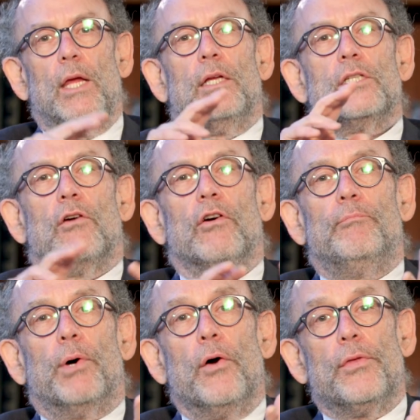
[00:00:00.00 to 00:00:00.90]
So
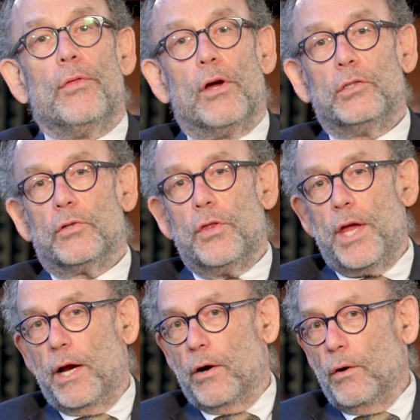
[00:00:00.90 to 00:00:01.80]
if both of those are
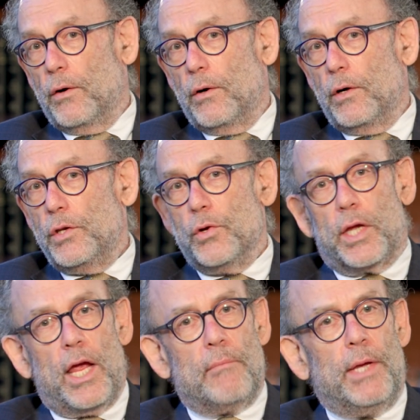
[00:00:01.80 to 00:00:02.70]
there, you
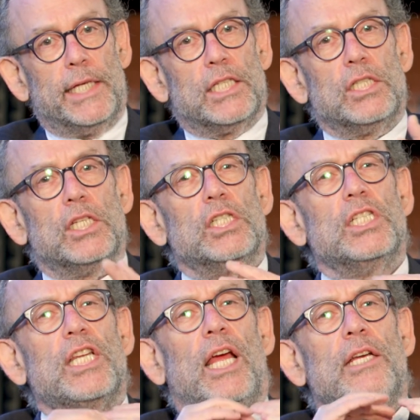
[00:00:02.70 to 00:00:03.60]
can't make
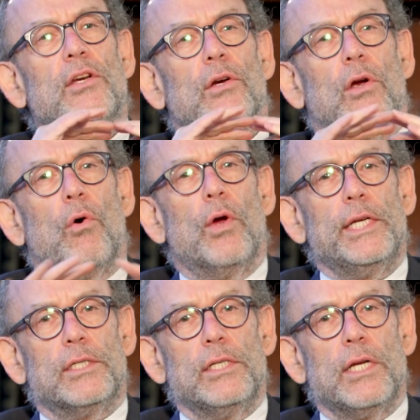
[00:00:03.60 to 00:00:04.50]
decisions and you're
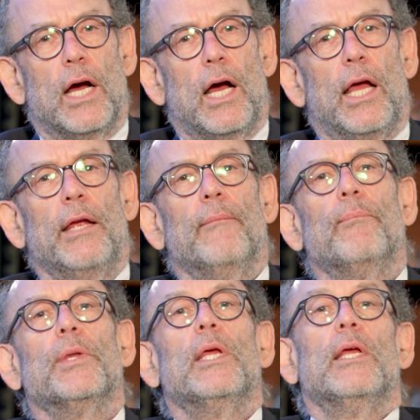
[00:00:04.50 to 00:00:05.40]
going to die,
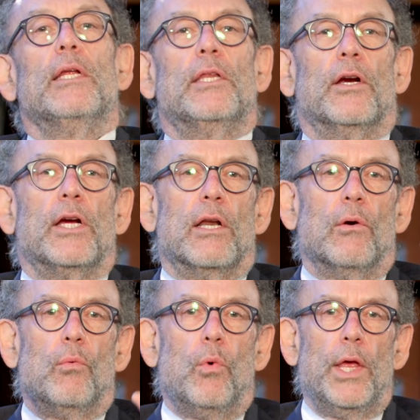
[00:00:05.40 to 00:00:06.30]
they're going to
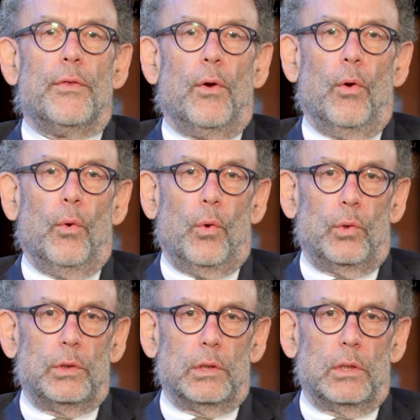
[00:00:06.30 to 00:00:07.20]

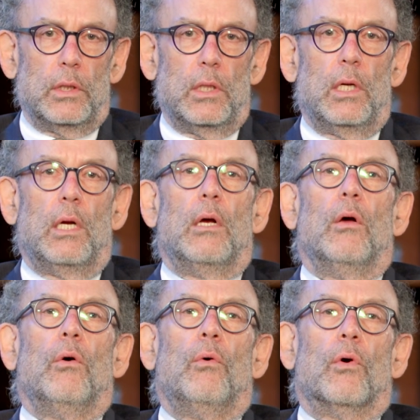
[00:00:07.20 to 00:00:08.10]
withhold
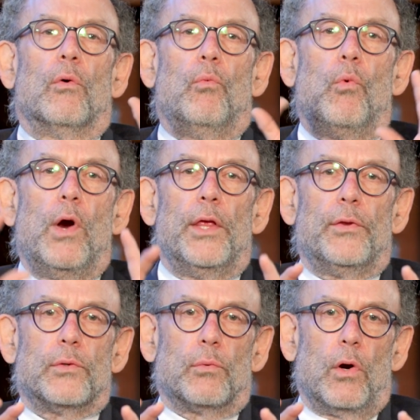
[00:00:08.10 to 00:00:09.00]
or
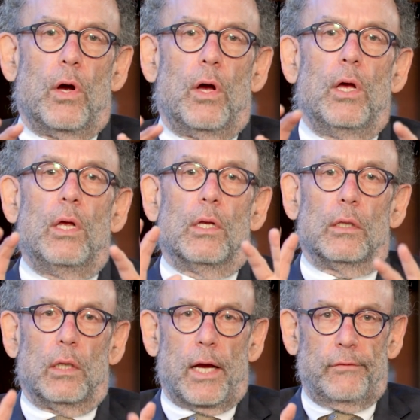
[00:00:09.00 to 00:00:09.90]
withdraw
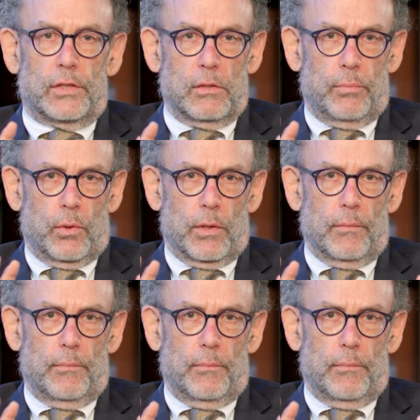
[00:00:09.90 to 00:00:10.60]
life support